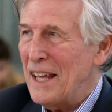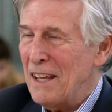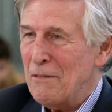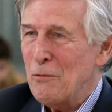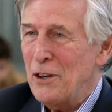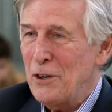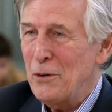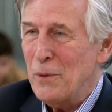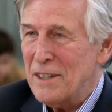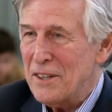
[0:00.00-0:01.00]
If we
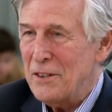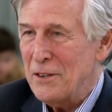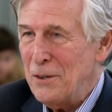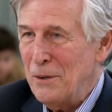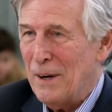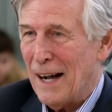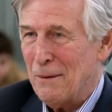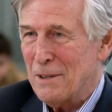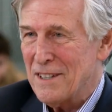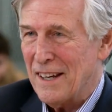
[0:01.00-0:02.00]
knew what to do,
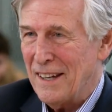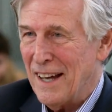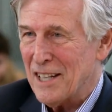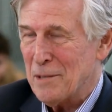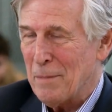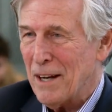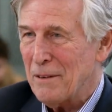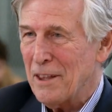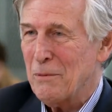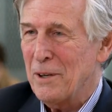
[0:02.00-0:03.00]
I would say yes, but I
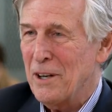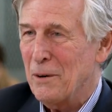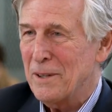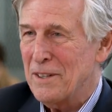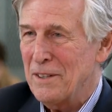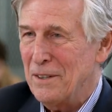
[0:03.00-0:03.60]
don't think we know what to